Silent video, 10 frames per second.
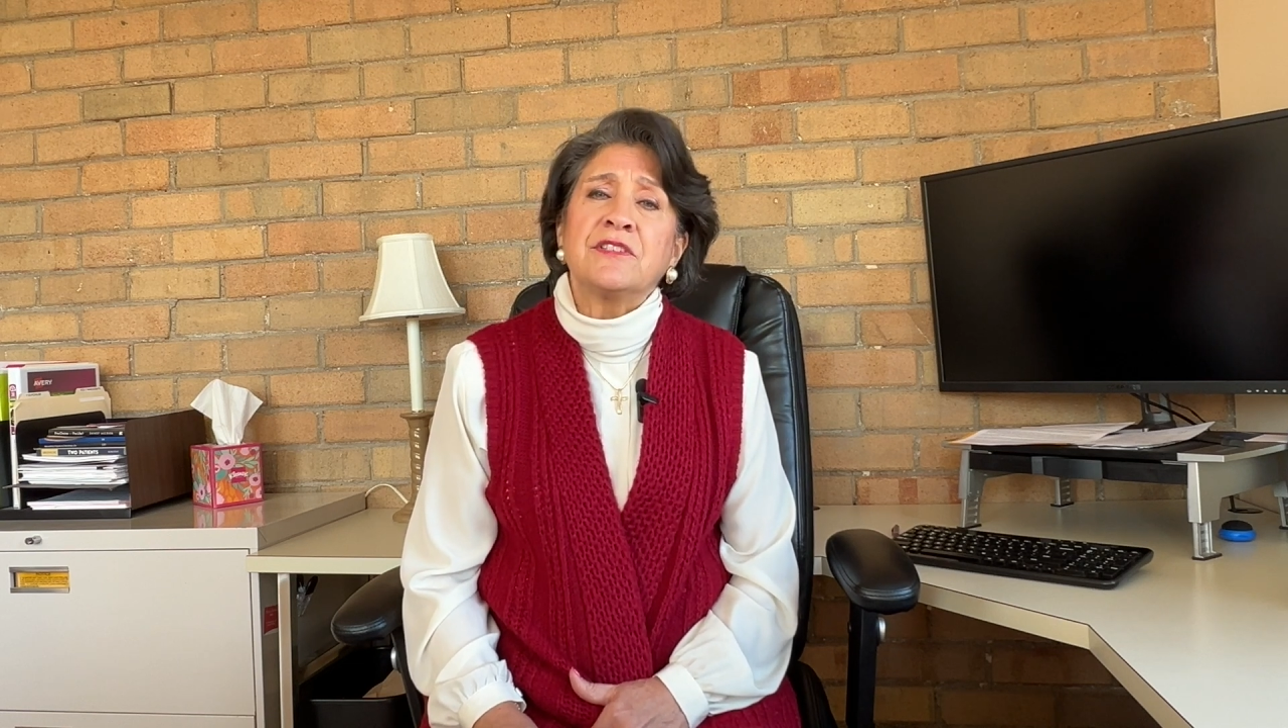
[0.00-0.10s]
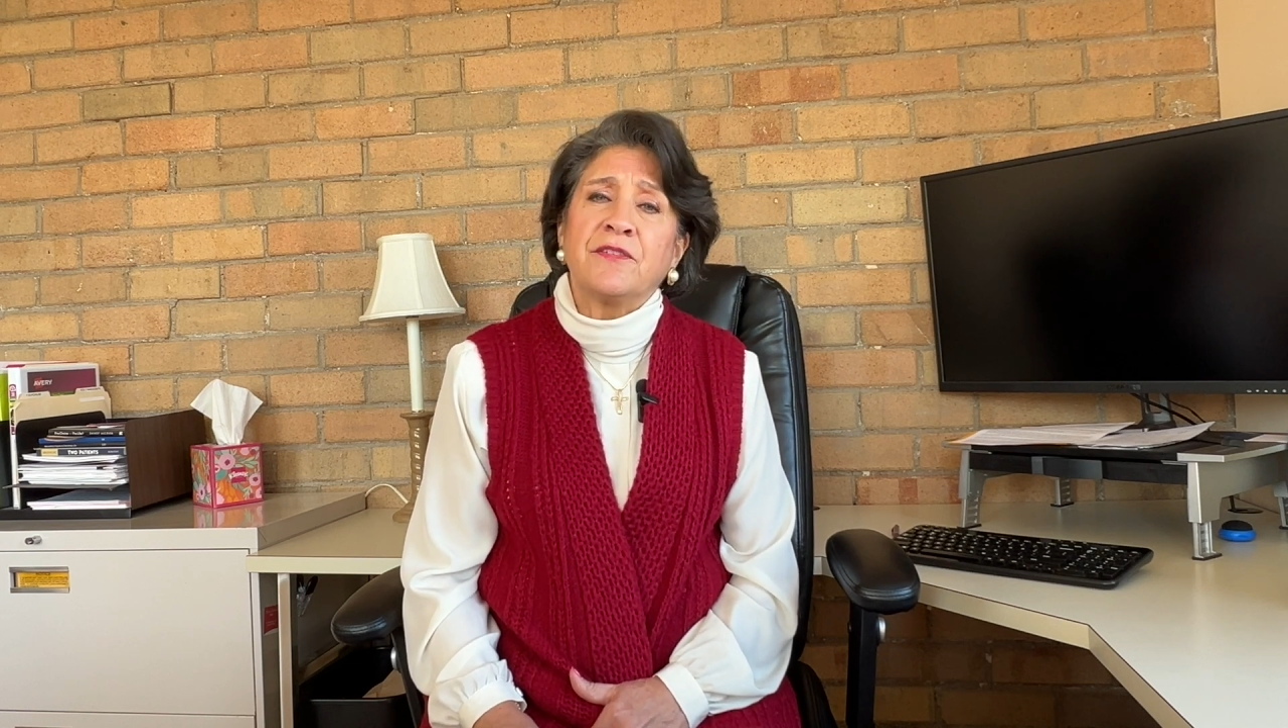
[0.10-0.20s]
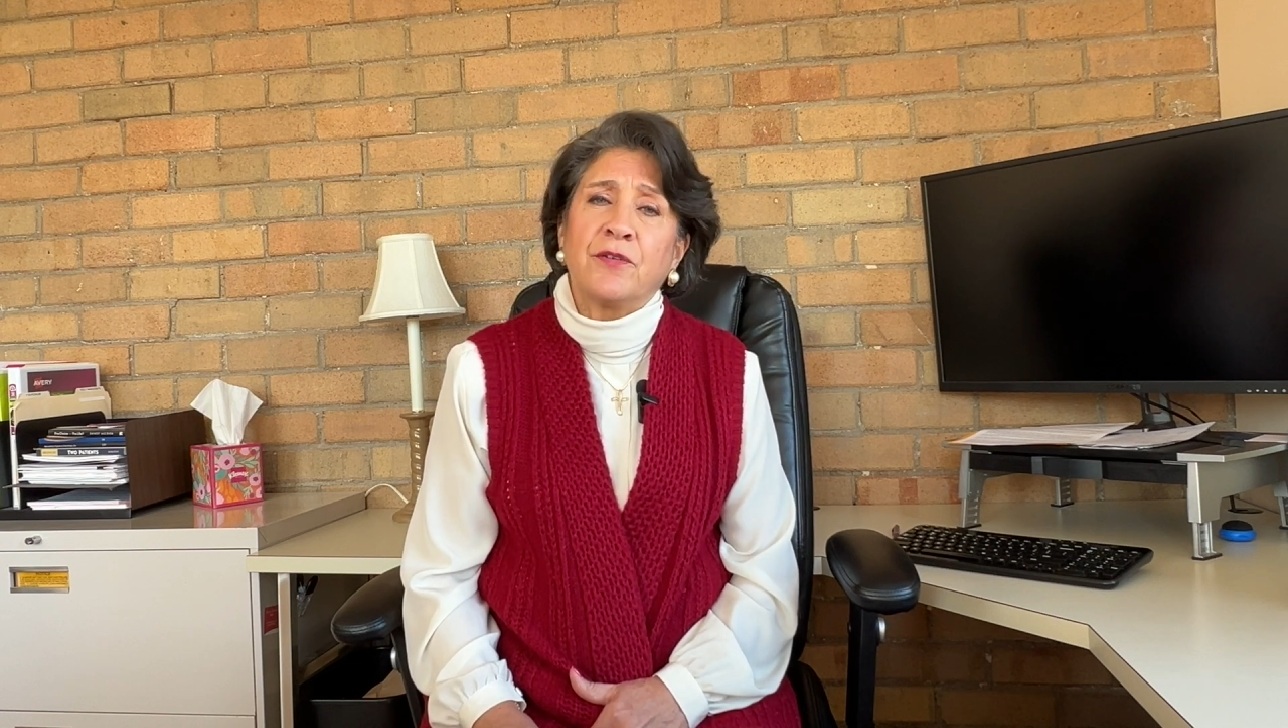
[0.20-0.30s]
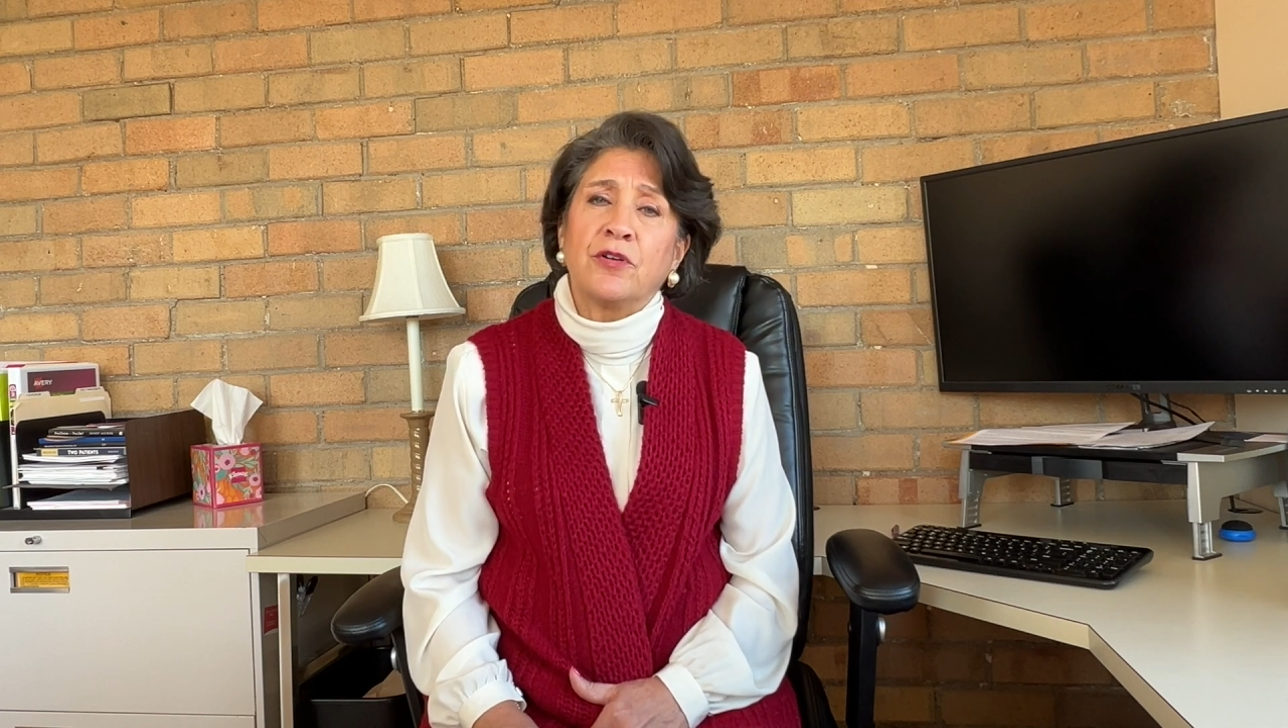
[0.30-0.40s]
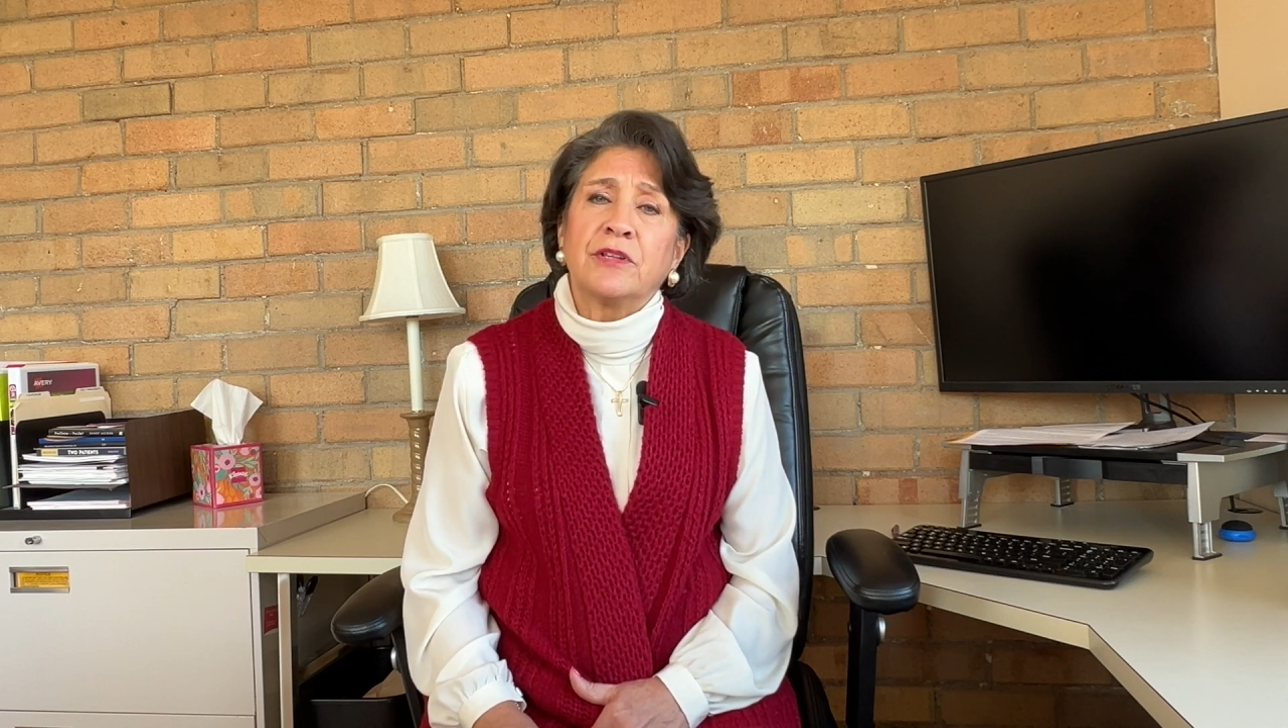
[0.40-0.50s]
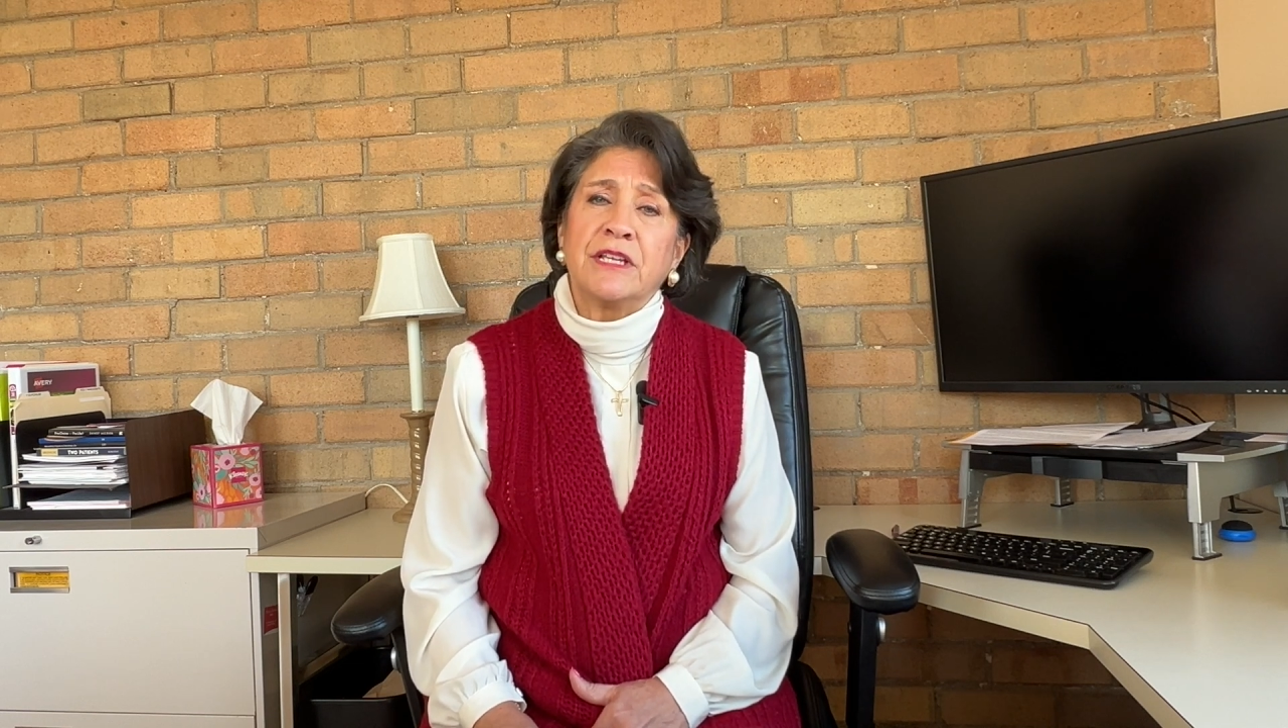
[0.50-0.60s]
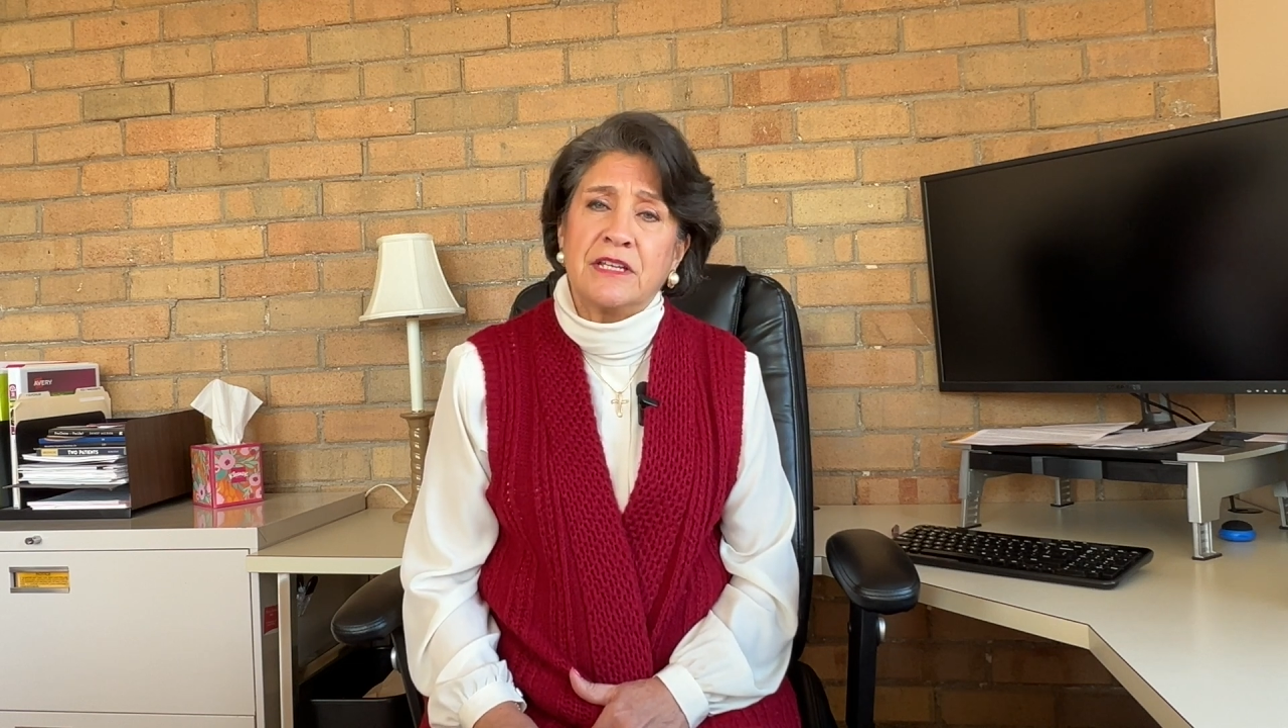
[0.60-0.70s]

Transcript: of Holy